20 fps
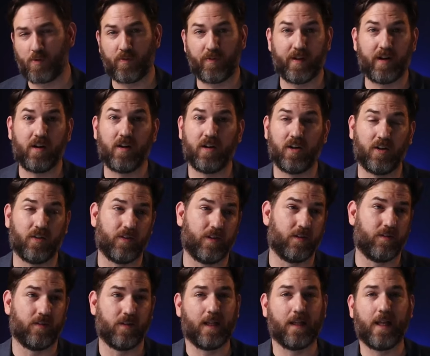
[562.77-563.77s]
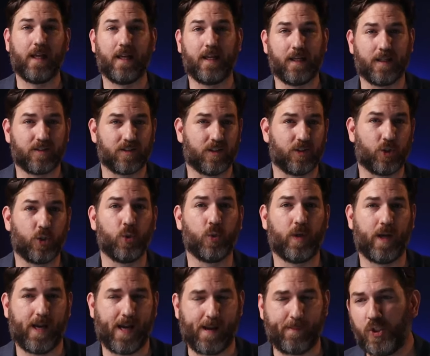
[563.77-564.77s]
Over there, you know, in LA, it's a 2
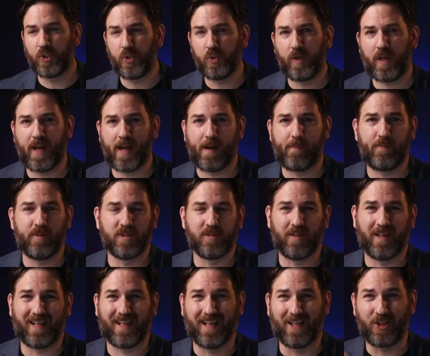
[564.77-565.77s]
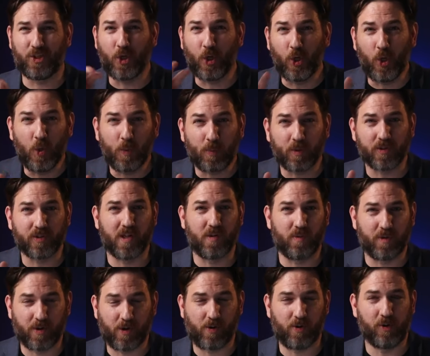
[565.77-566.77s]
cap. 2 cap is like a 2%
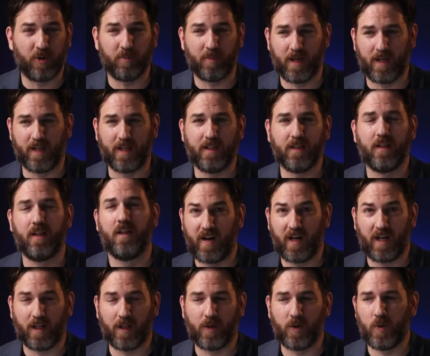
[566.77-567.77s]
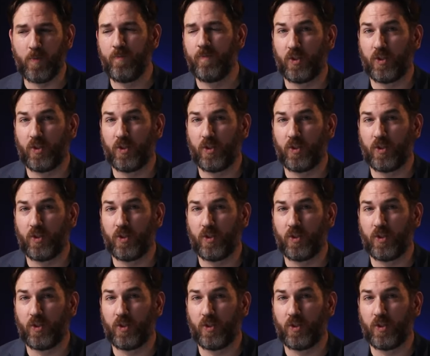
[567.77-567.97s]
return on your money, very low.